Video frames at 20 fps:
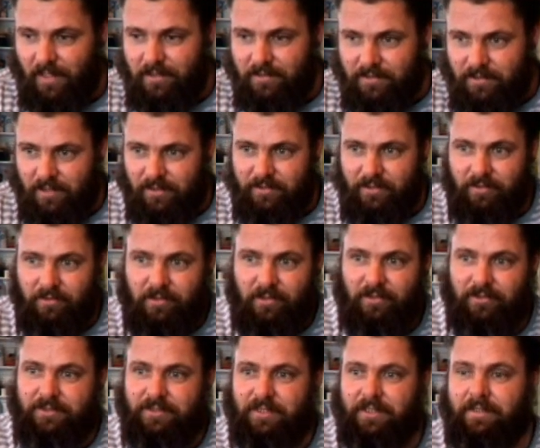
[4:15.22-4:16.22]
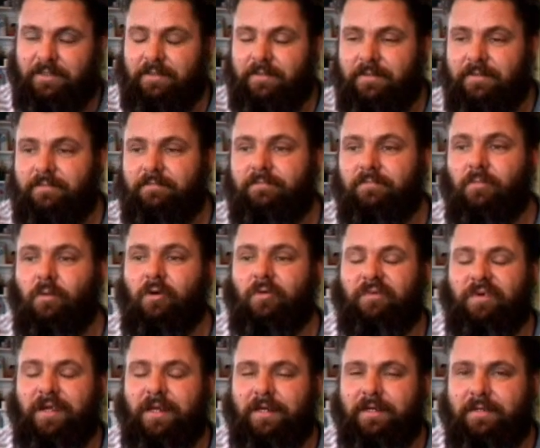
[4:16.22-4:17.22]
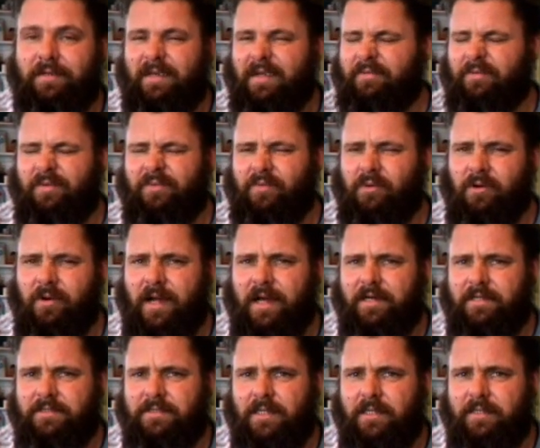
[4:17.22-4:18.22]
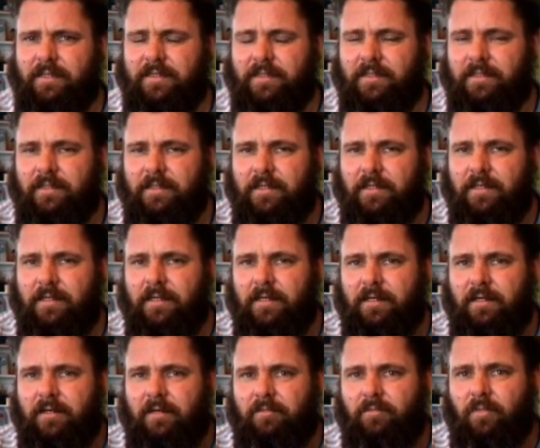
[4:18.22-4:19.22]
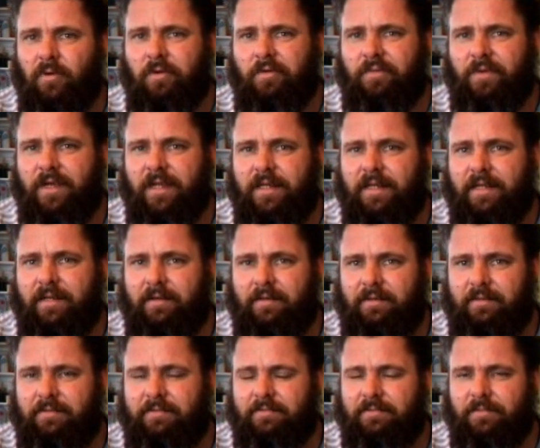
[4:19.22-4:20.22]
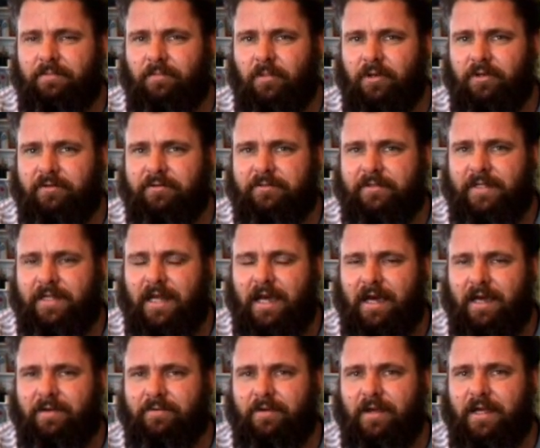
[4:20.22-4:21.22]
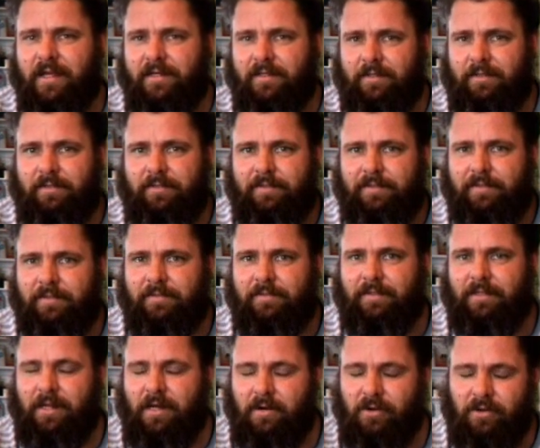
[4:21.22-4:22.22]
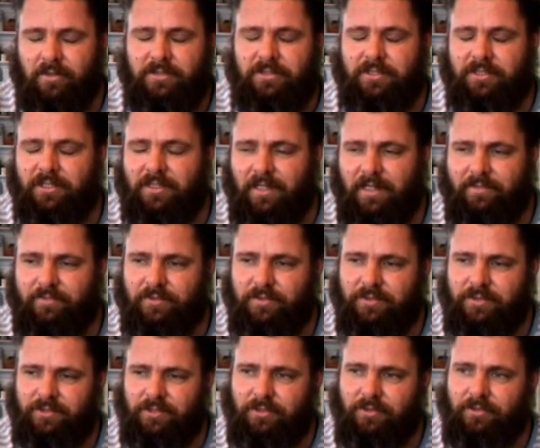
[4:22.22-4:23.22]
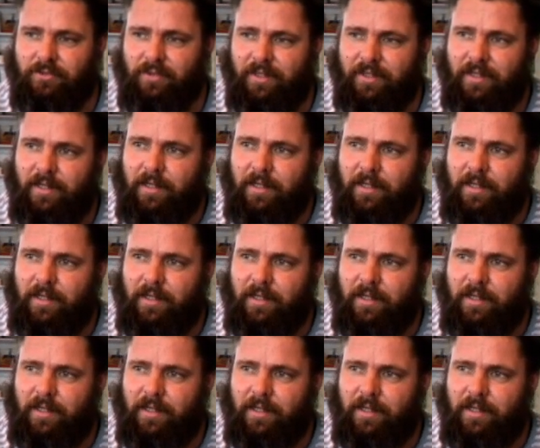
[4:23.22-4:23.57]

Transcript: So I was on constant morphine every 4 hours, I think, morphine, and monitoring heart rate and, you know, oxygen levels still.